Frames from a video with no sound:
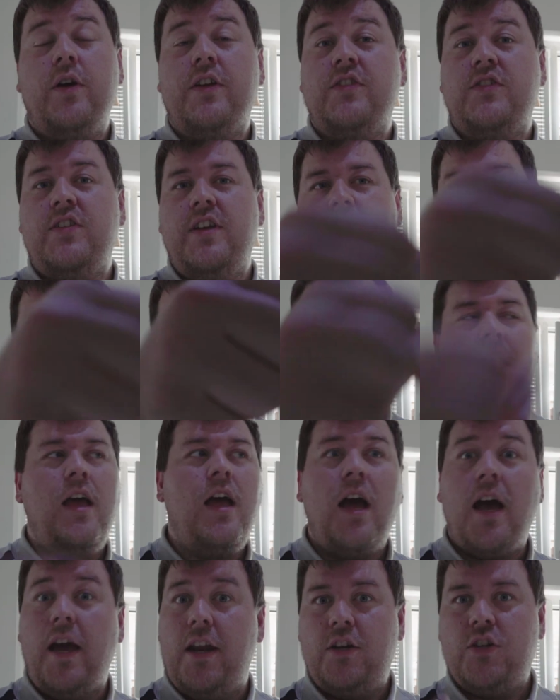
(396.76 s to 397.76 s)
I can see it again.
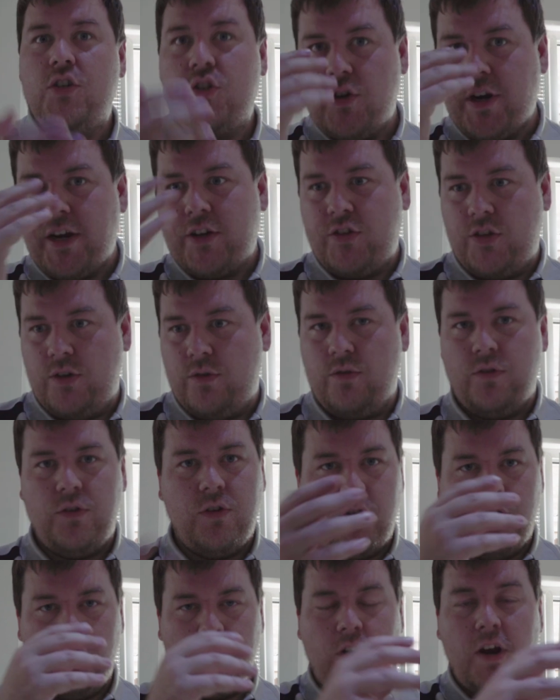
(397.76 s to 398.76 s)
And it distracts you.
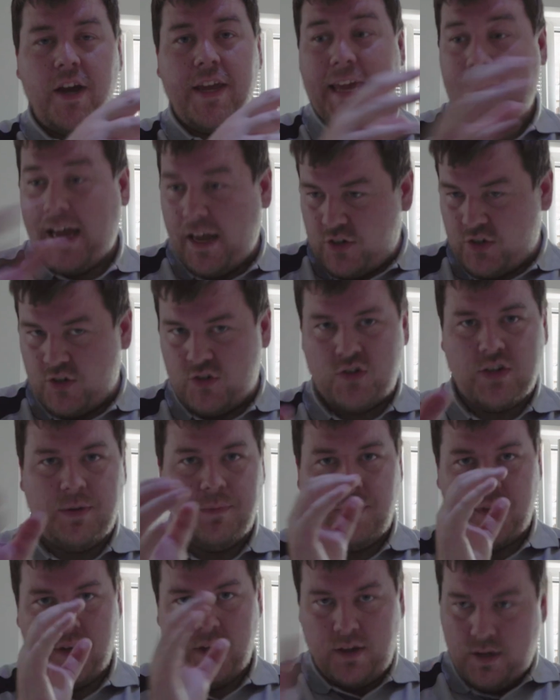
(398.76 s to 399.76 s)
You know, your eye catches
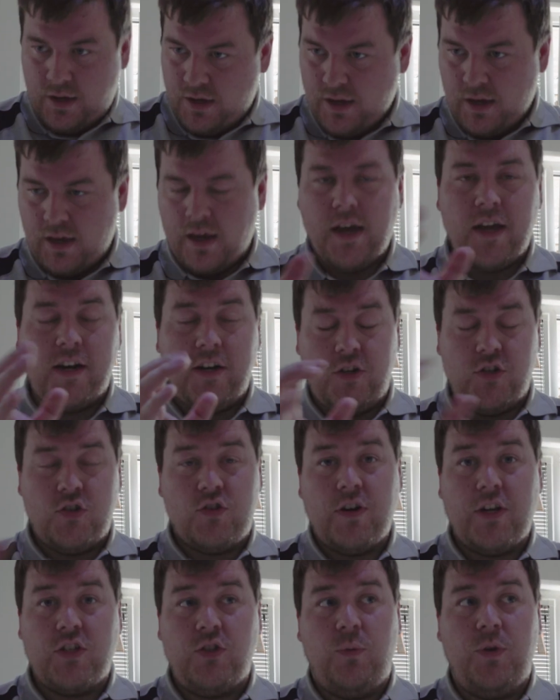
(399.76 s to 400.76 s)
something and it
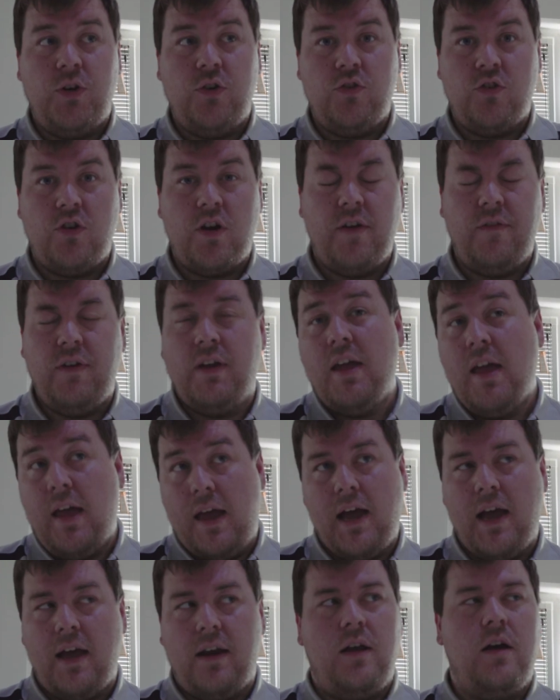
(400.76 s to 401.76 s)
distracts you when you're driving
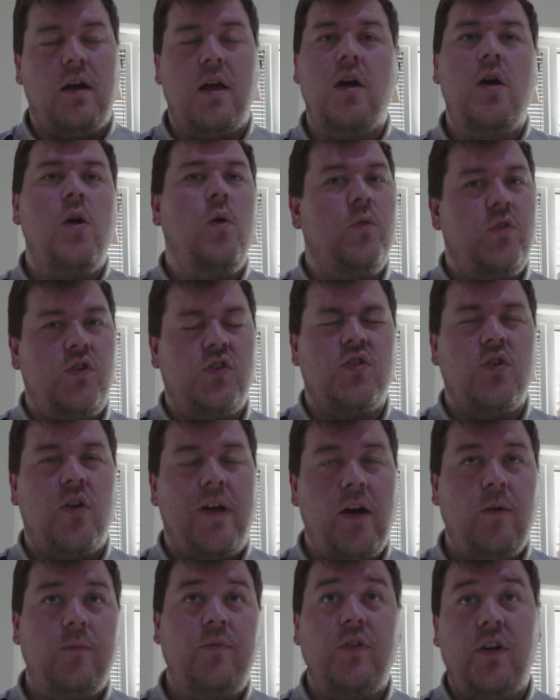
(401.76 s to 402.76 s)
at night, which is not
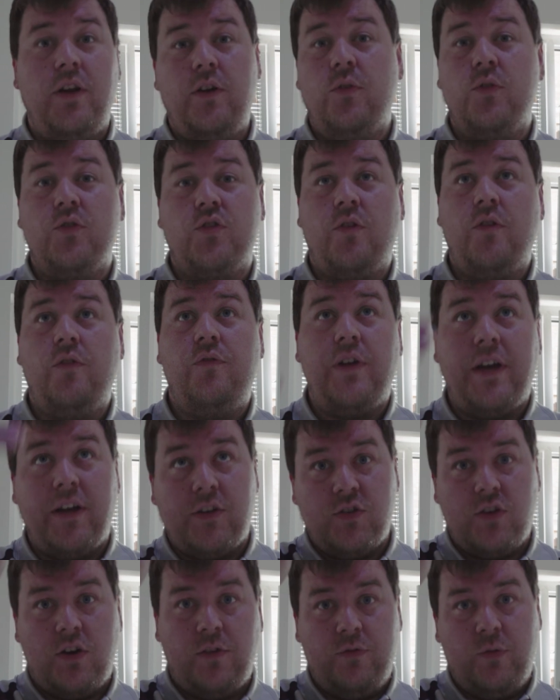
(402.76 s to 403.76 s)
helpful. It also
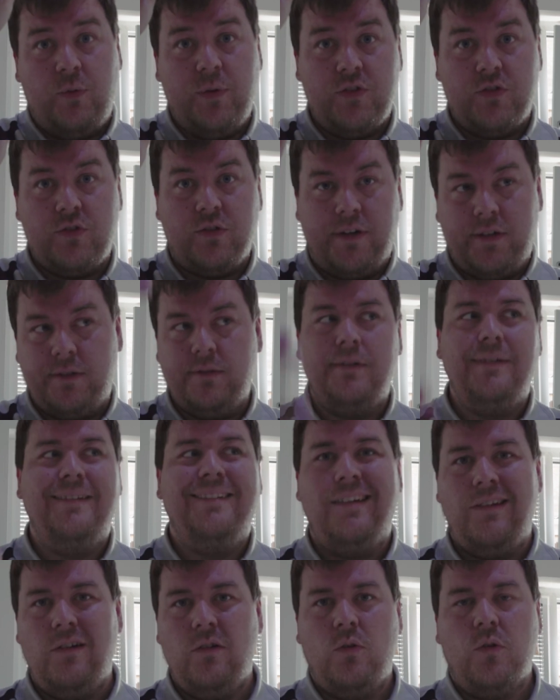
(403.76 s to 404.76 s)
reflects off the windscreen.
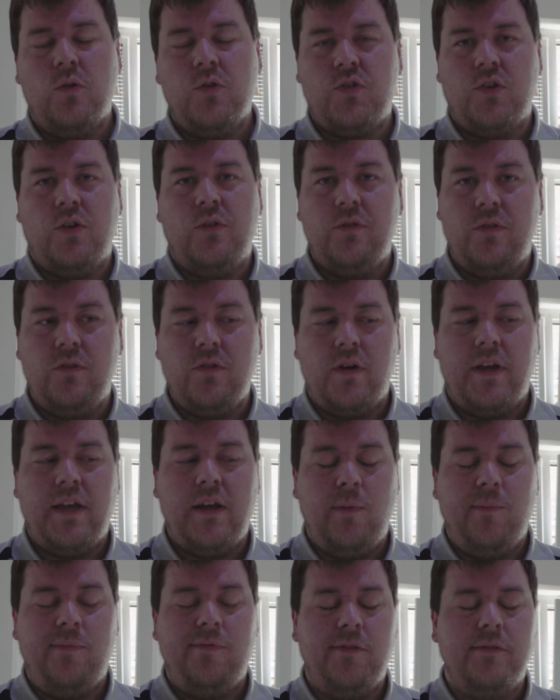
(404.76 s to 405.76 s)
Also not
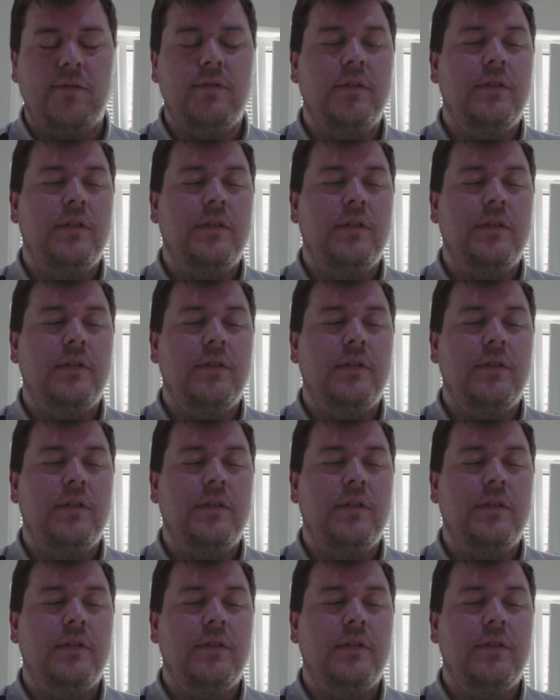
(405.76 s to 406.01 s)
helpful.